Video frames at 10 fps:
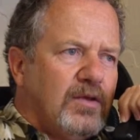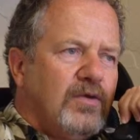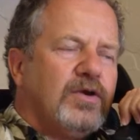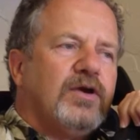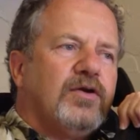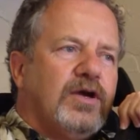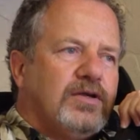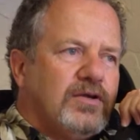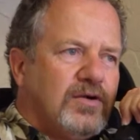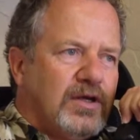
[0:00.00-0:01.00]
Okay,
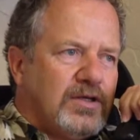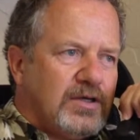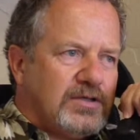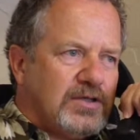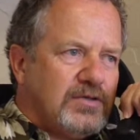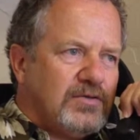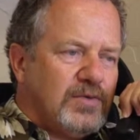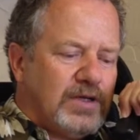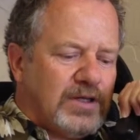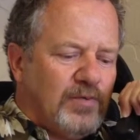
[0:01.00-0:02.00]
great. All right, yeah, because I do
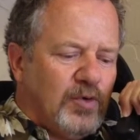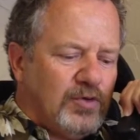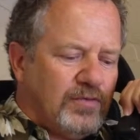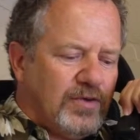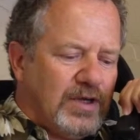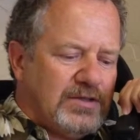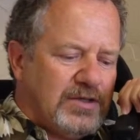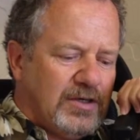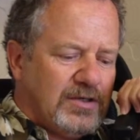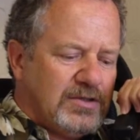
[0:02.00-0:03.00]
like to have both of you guys
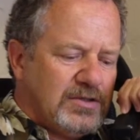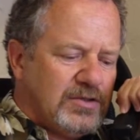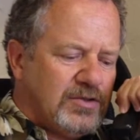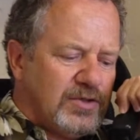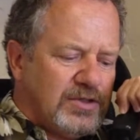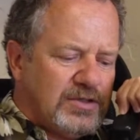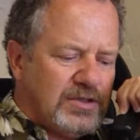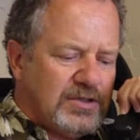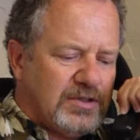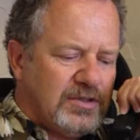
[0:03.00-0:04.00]
there because it's a joint
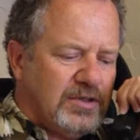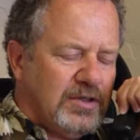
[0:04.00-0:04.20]
decision.